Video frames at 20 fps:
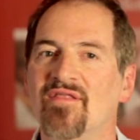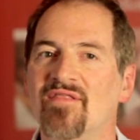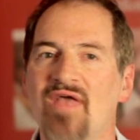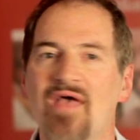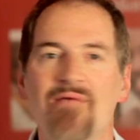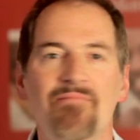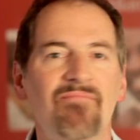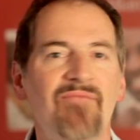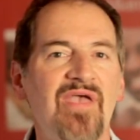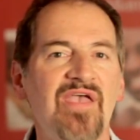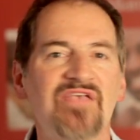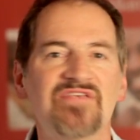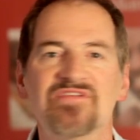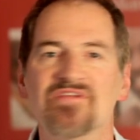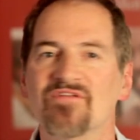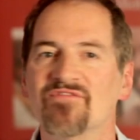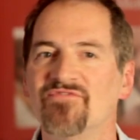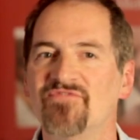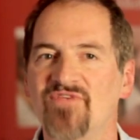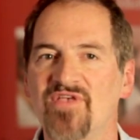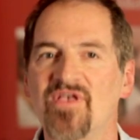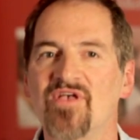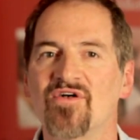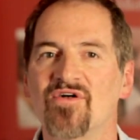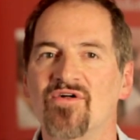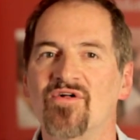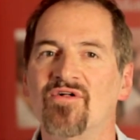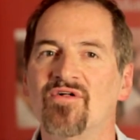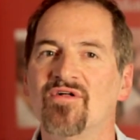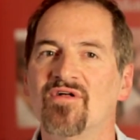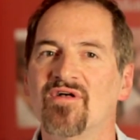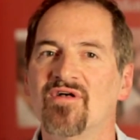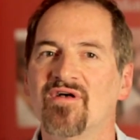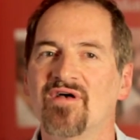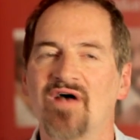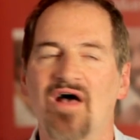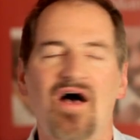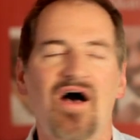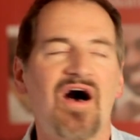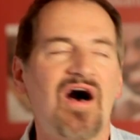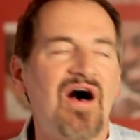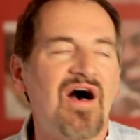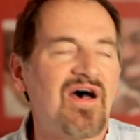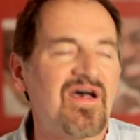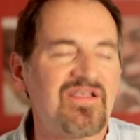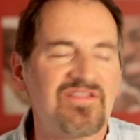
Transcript: that makes it feel, ah,